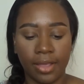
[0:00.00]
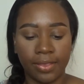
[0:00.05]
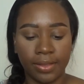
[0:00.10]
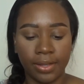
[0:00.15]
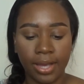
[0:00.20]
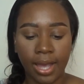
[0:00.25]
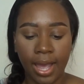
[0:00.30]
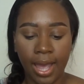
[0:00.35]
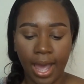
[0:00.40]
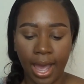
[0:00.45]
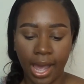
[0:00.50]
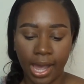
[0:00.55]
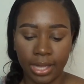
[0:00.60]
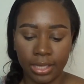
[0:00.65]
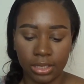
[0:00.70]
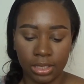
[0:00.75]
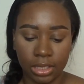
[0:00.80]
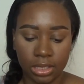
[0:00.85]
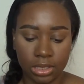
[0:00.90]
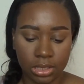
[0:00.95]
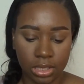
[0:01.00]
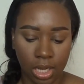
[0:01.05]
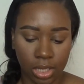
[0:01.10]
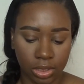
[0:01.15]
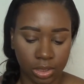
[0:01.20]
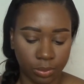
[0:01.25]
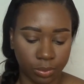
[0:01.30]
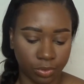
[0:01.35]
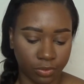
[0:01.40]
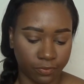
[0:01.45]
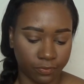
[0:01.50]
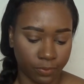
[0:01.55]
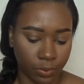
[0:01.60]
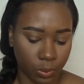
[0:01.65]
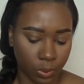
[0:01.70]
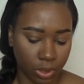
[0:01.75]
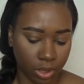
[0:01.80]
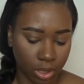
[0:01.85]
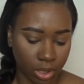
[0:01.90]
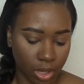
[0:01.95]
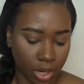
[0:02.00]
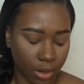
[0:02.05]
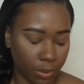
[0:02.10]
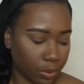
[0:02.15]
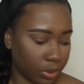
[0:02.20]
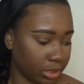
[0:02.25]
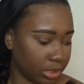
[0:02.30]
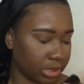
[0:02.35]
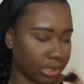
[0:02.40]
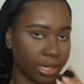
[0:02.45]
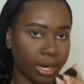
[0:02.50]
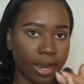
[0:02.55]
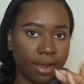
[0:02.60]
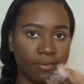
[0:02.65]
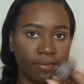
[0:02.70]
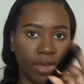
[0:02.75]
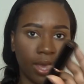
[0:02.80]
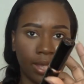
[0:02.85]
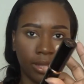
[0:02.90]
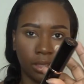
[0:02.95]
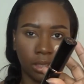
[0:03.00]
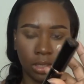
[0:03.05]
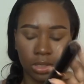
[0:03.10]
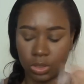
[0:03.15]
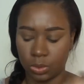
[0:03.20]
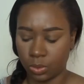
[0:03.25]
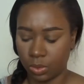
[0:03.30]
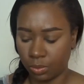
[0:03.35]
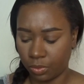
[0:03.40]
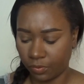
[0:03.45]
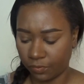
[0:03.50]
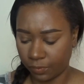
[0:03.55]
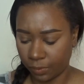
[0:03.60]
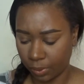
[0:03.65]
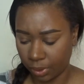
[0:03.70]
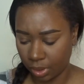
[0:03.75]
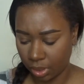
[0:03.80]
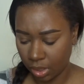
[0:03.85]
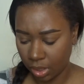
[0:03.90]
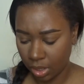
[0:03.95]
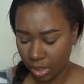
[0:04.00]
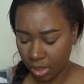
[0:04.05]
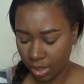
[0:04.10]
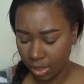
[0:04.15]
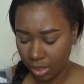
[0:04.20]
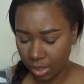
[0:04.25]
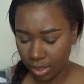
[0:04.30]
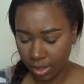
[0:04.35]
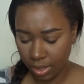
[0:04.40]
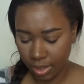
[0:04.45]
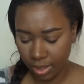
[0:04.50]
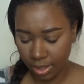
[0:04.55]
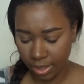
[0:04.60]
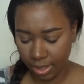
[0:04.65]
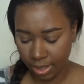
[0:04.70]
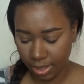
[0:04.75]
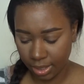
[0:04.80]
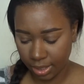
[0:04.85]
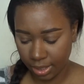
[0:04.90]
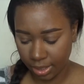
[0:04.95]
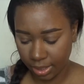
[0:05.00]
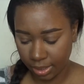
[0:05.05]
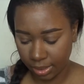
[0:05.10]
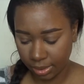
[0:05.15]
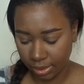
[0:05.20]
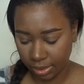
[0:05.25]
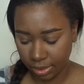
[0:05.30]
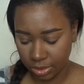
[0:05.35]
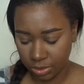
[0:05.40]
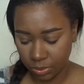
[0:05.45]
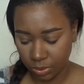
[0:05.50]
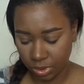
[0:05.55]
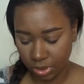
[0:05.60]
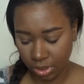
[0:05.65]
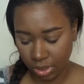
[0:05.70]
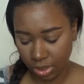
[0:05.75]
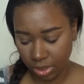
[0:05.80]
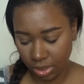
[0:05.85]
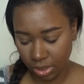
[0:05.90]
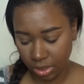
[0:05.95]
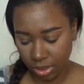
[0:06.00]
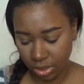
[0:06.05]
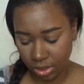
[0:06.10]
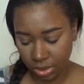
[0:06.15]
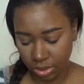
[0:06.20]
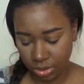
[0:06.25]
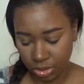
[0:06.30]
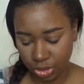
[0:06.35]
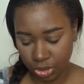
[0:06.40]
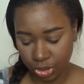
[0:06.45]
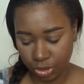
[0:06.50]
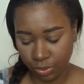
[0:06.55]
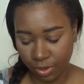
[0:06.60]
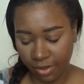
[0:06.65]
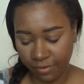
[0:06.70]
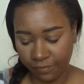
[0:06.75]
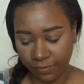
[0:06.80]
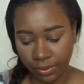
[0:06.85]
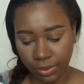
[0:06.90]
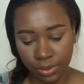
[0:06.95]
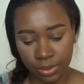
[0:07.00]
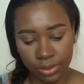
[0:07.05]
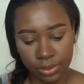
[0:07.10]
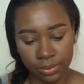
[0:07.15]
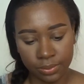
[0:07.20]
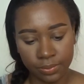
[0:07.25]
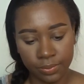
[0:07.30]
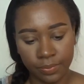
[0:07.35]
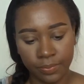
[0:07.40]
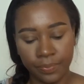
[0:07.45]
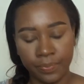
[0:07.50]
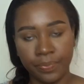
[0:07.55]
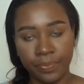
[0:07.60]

I think I had this color before. I want to say I've had this one before. And this one is truffle.